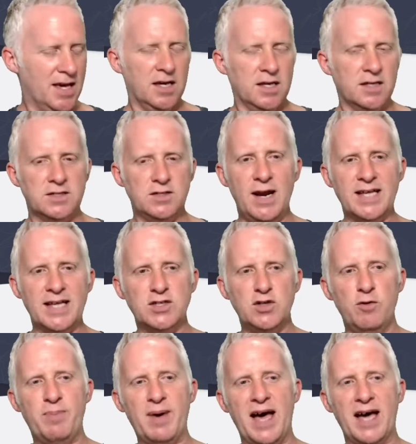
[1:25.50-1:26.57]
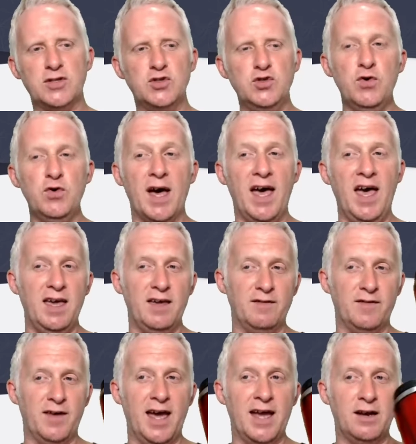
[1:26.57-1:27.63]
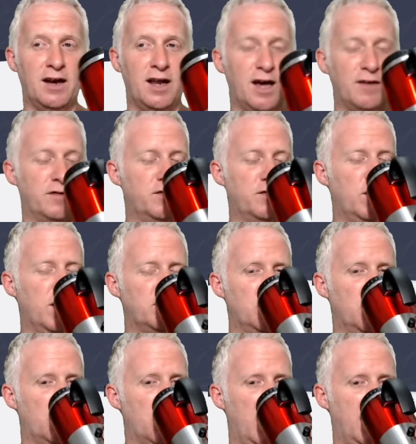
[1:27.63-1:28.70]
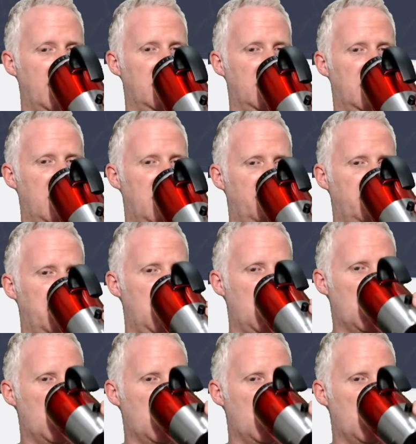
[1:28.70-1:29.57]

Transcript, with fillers: So let's go back to Aave and the love of crypto and coffee.